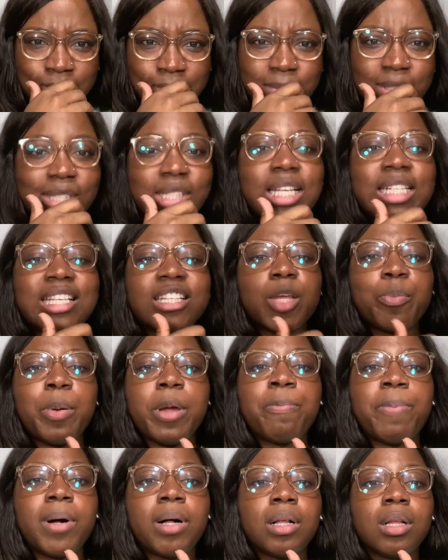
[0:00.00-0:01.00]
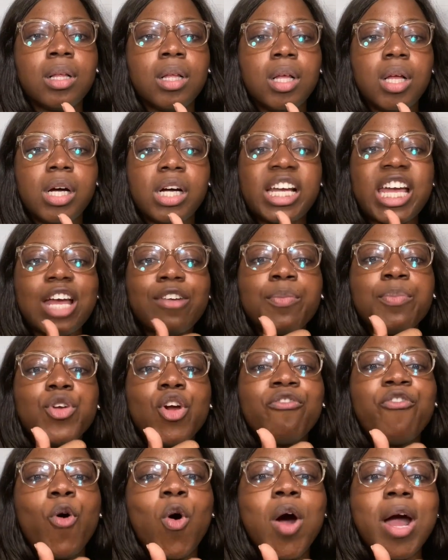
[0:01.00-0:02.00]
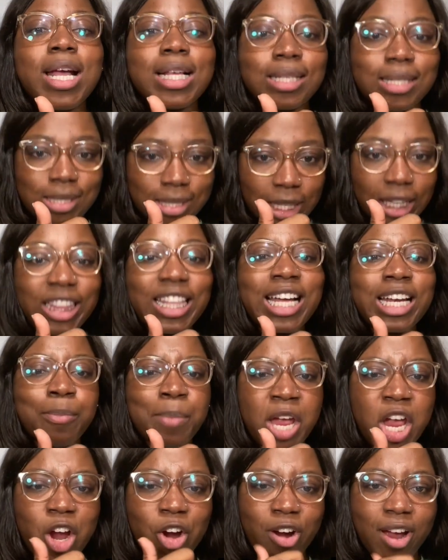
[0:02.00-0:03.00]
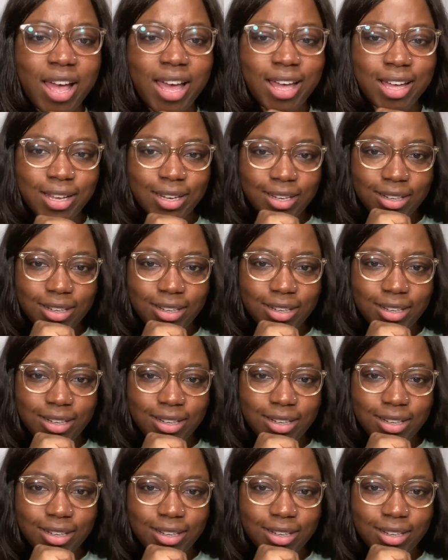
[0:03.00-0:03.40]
Sing to the people. Give them your voice. Let them hear it.